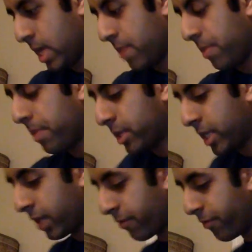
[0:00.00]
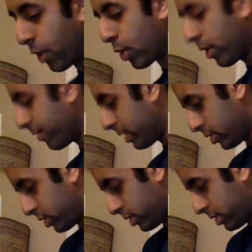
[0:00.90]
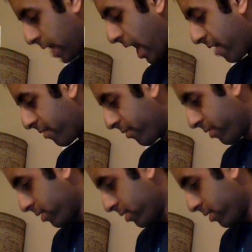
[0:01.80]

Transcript: Maybe I'll take a photo of it just to have.